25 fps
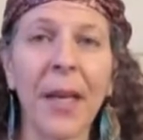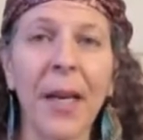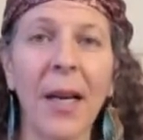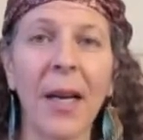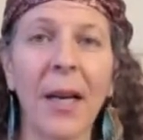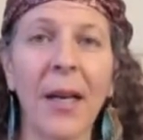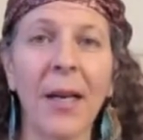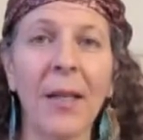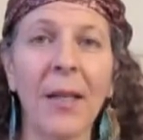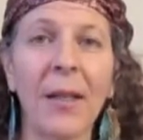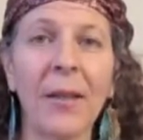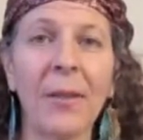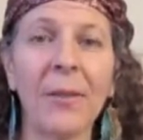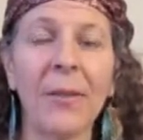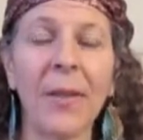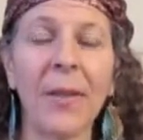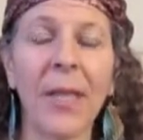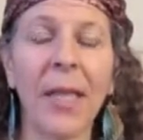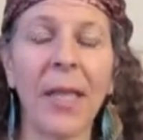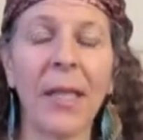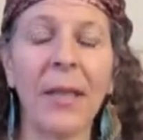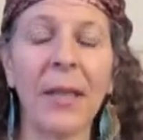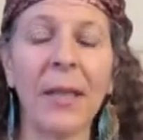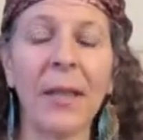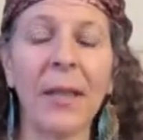
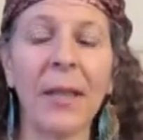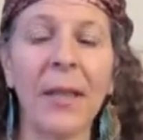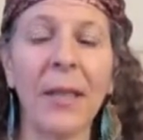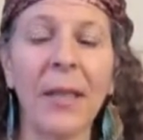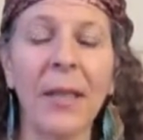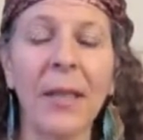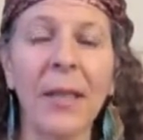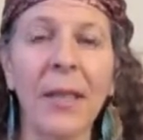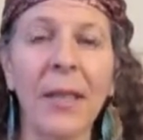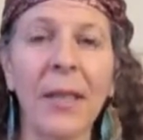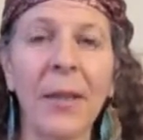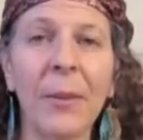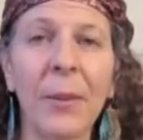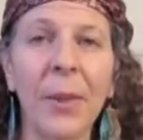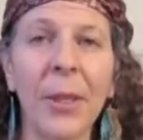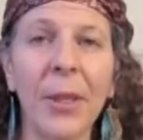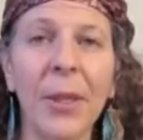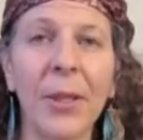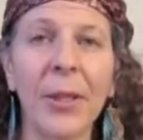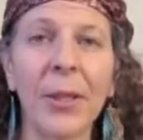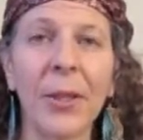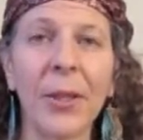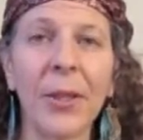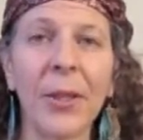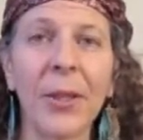that
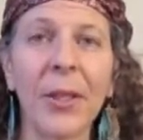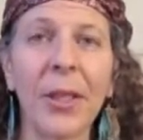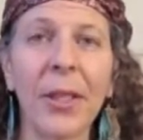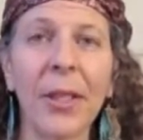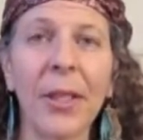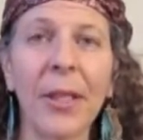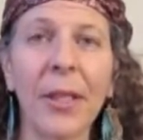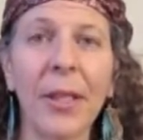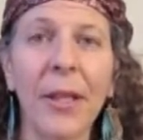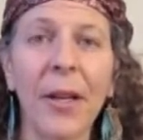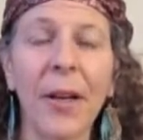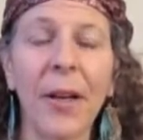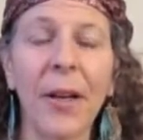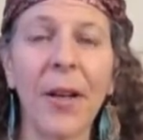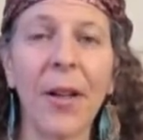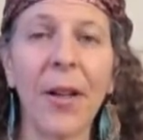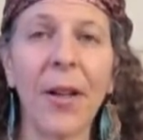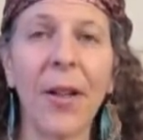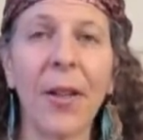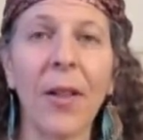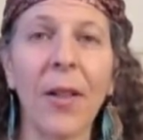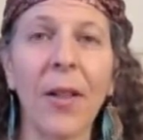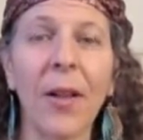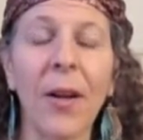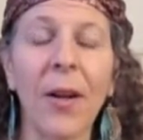burned a
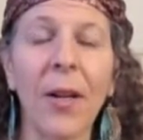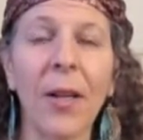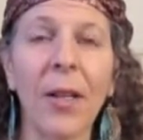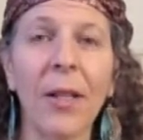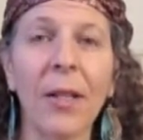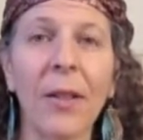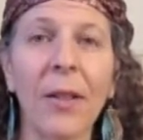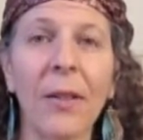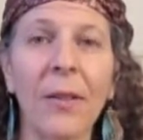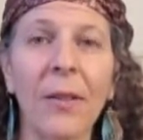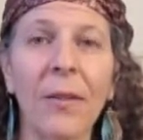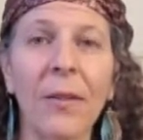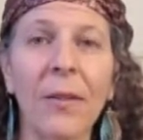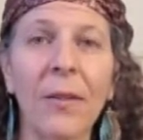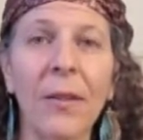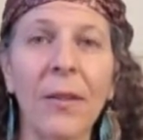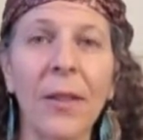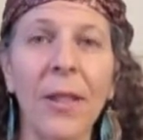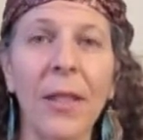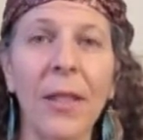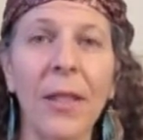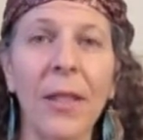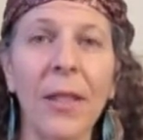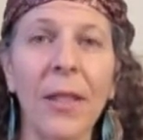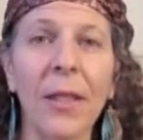lot of
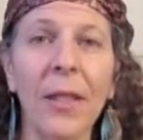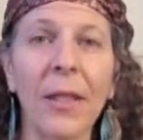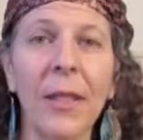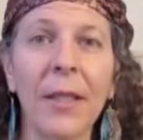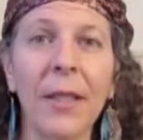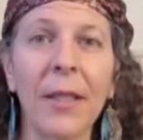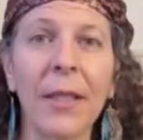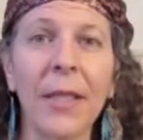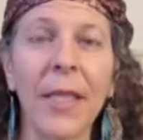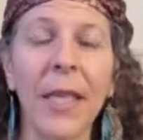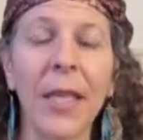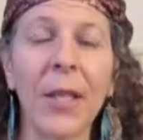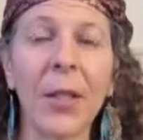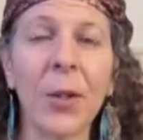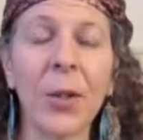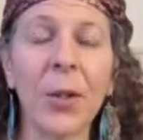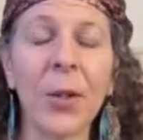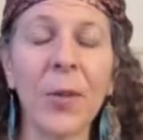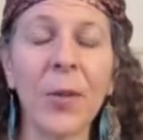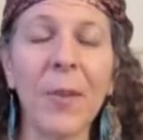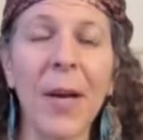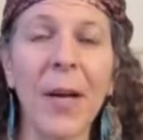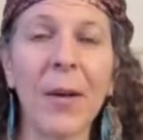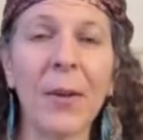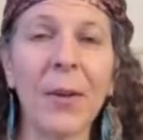the Santa
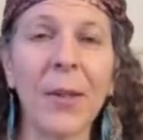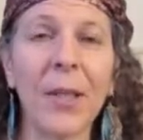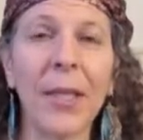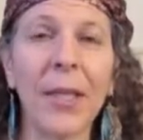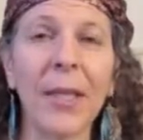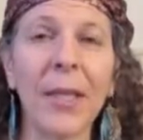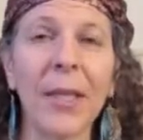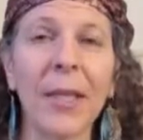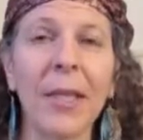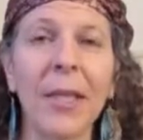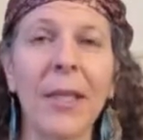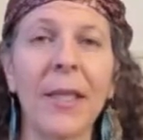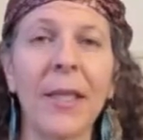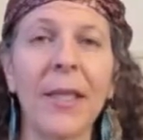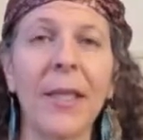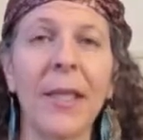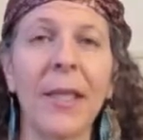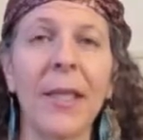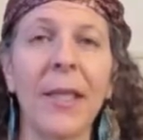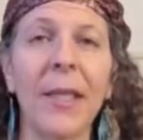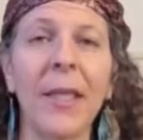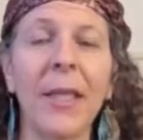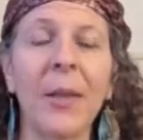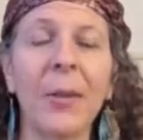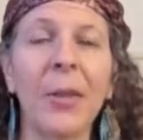Cruz Mountains,
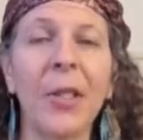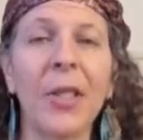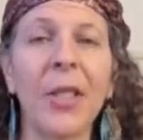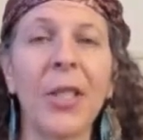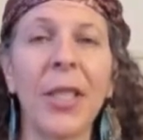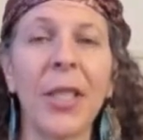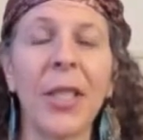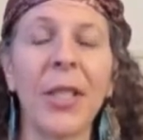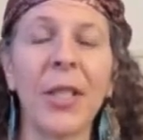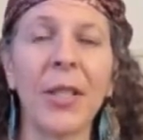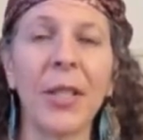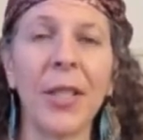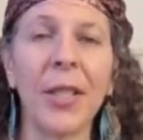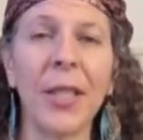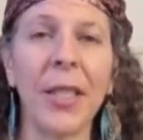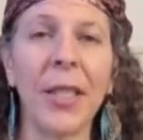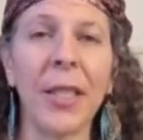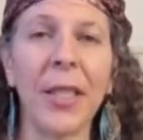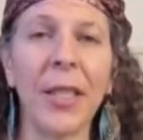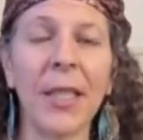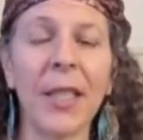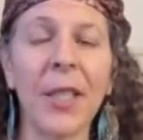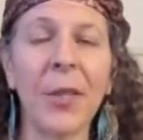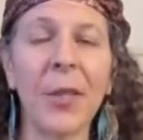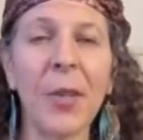particularly
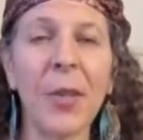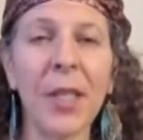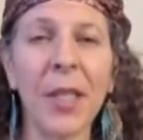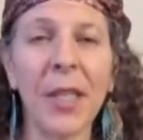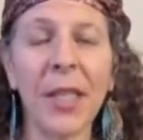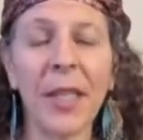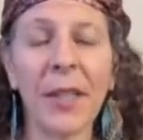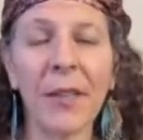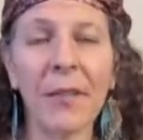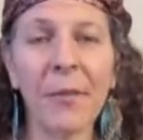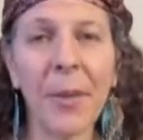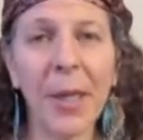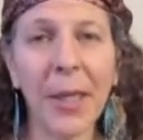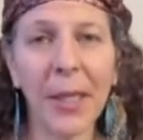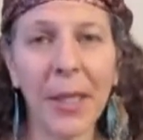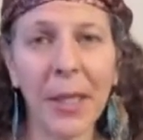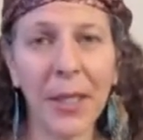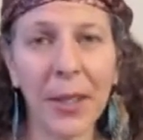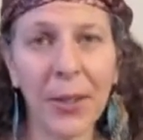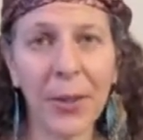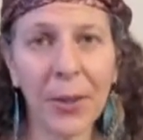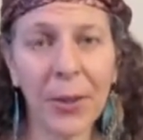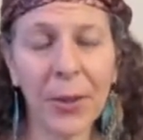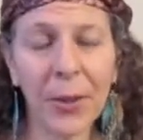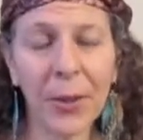the community of
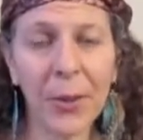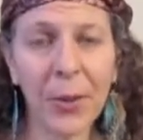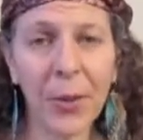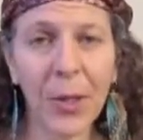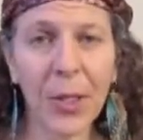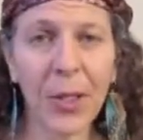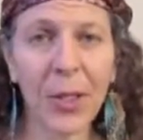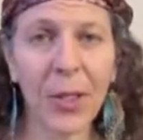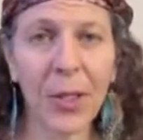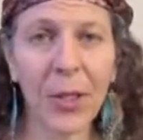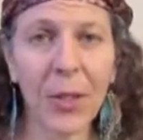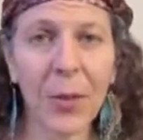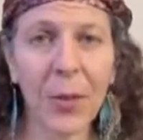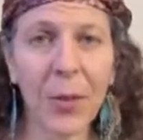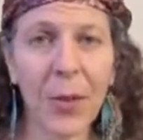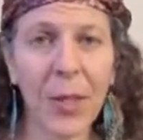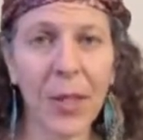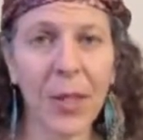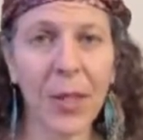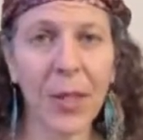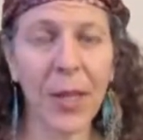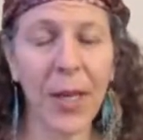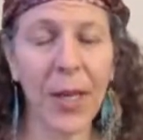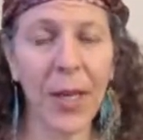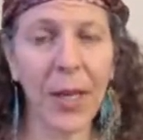Bonnie Doon, which is
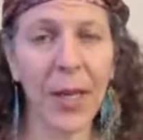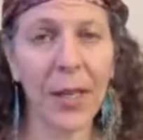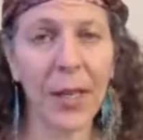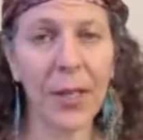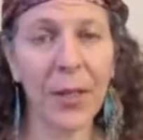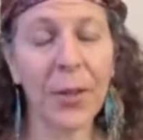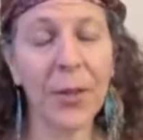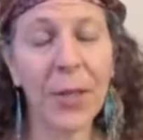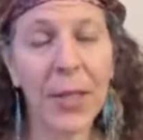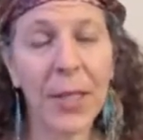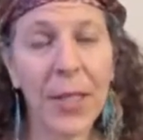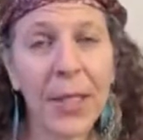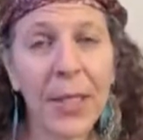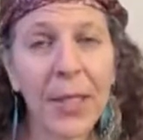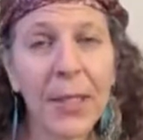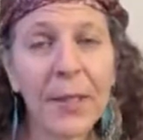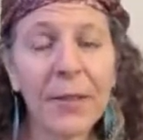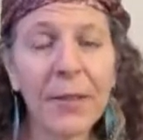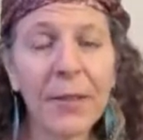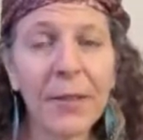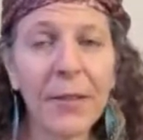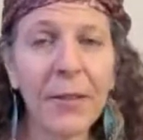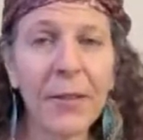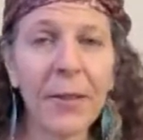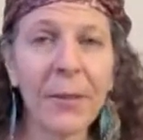where I used to
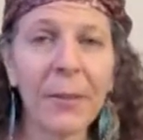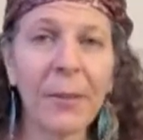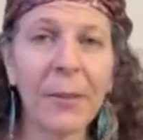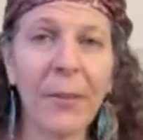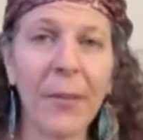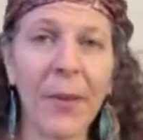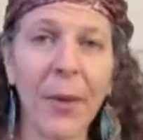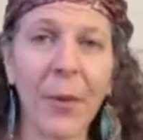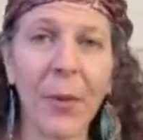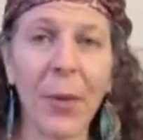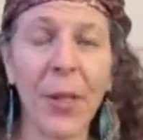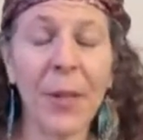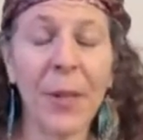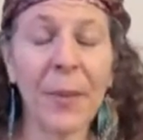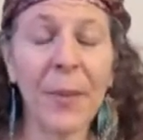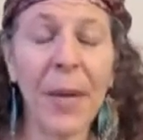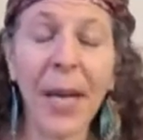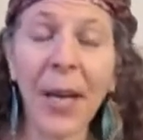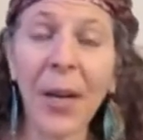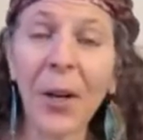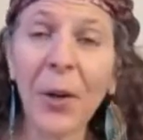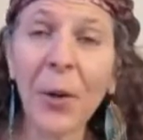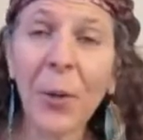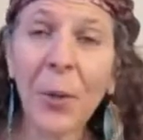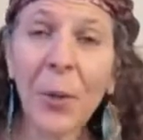live, where my
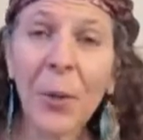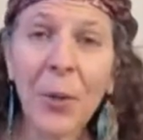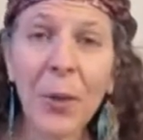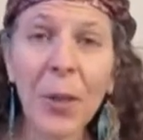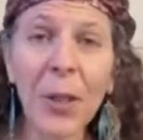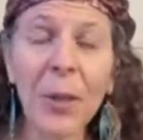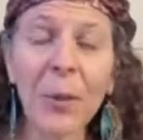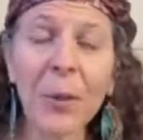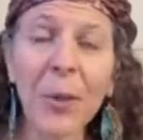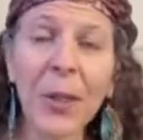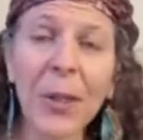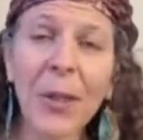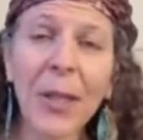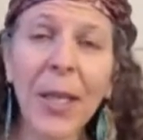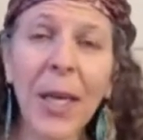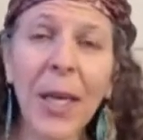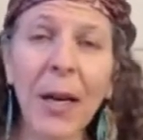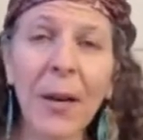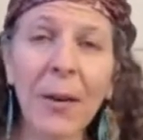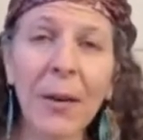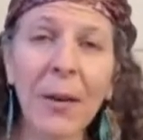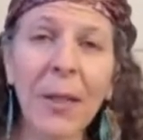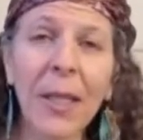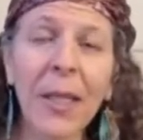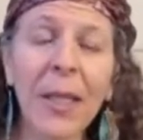home was burned
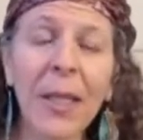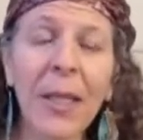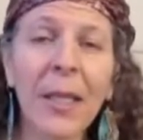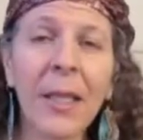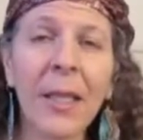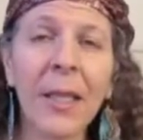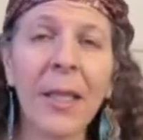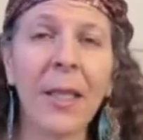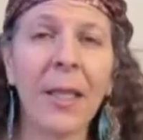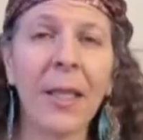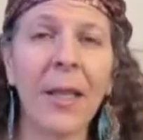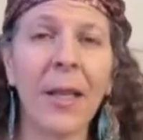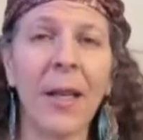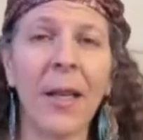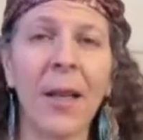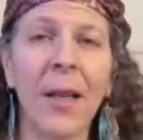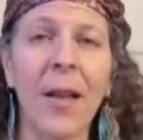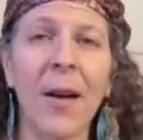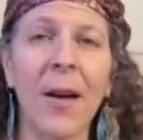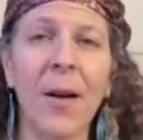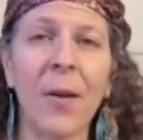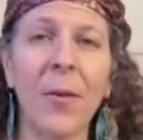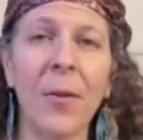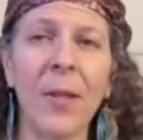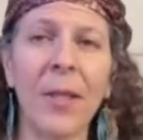down,
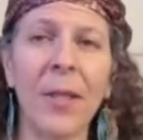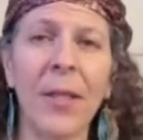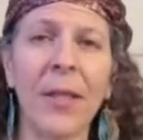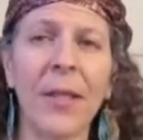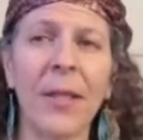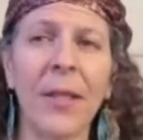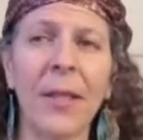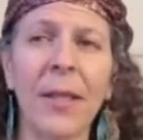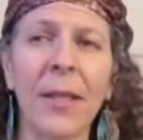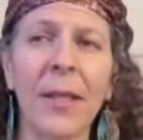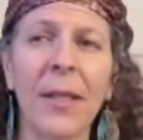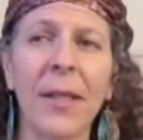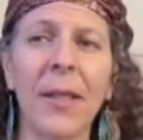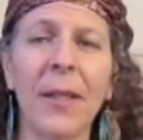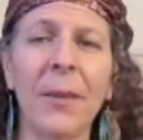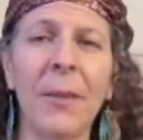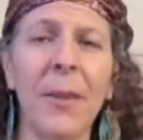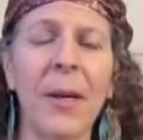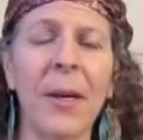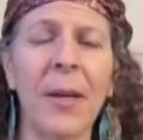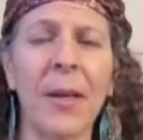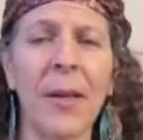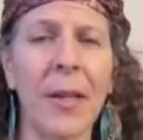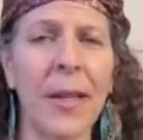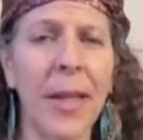along with
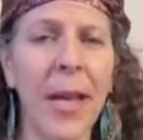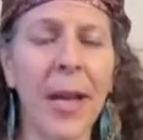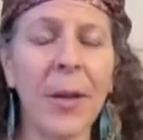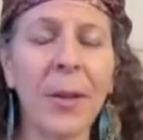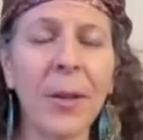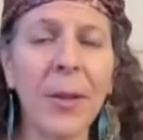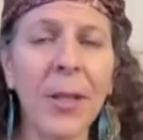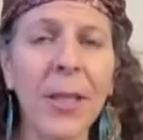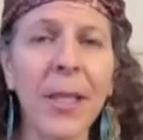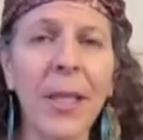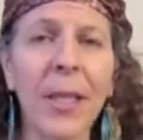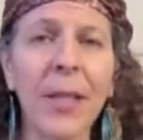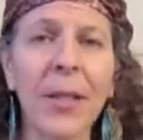about 1,000